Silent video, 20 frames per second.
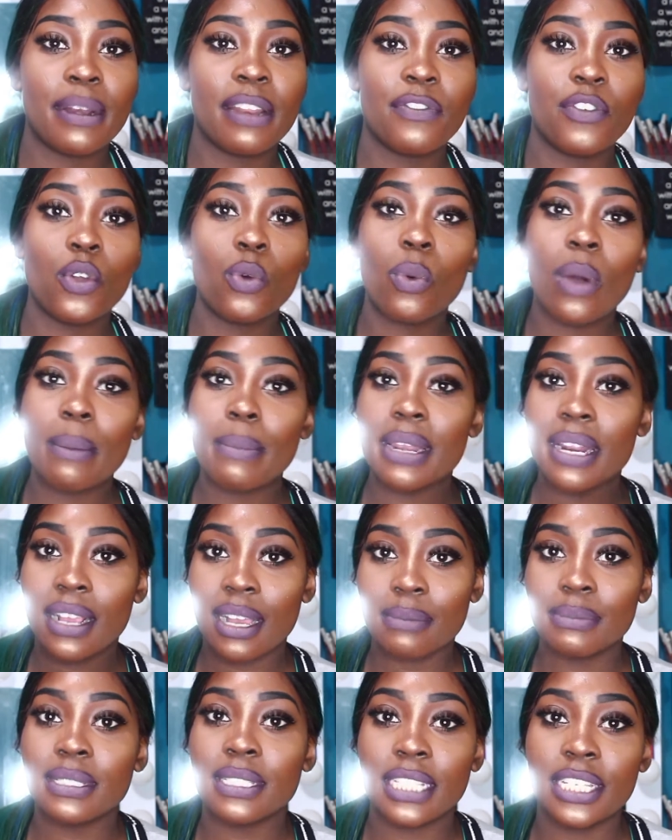But if you want me to
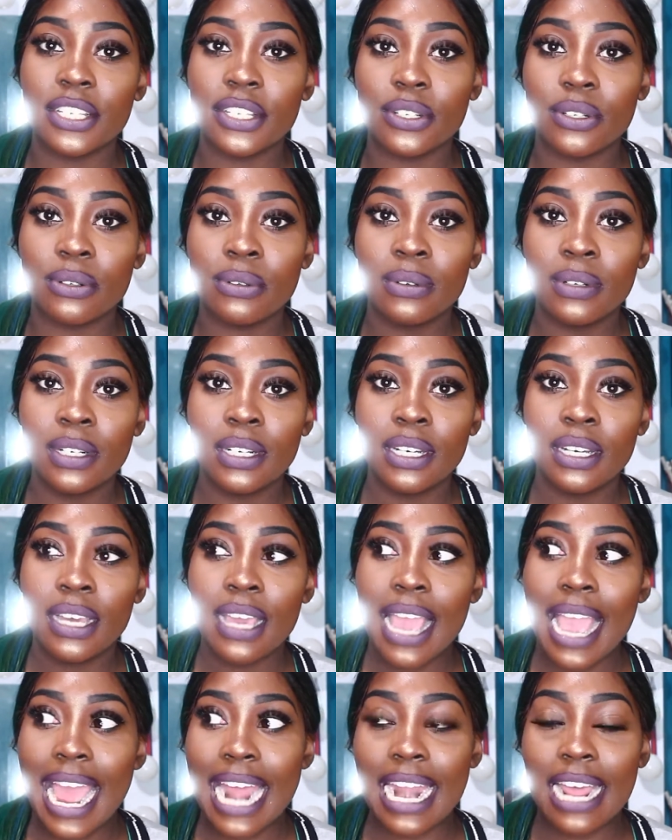come see you,
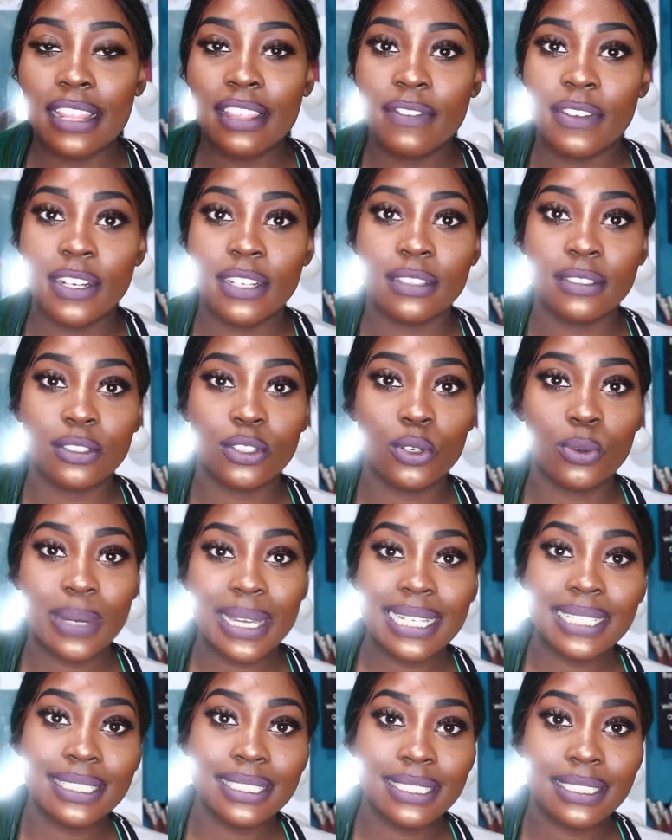and I live in
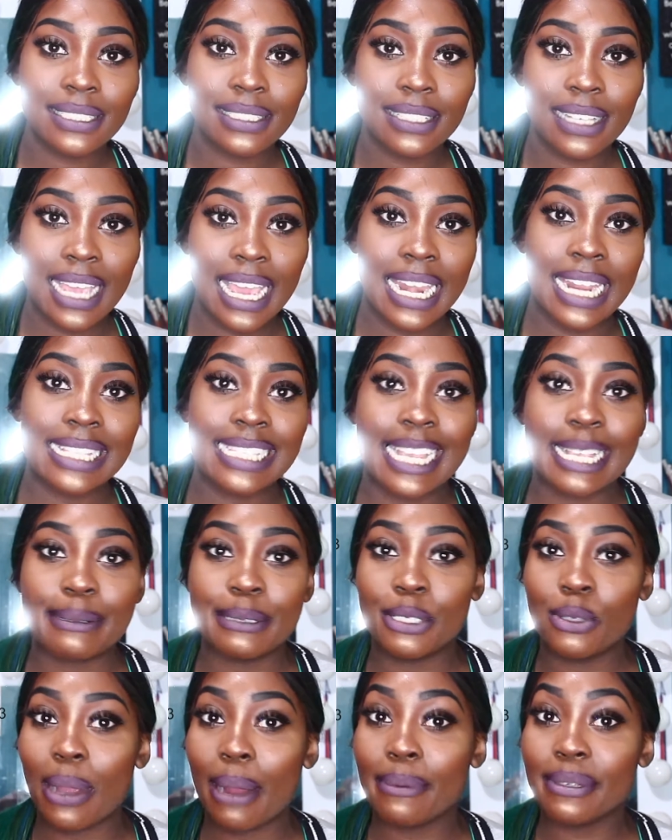Queens, and it takes
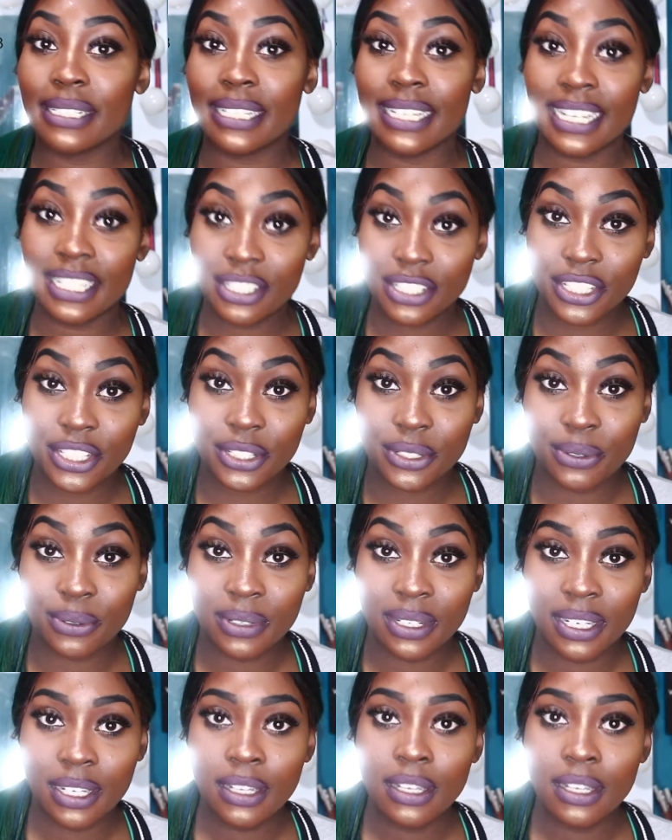me 2 hours to get to you,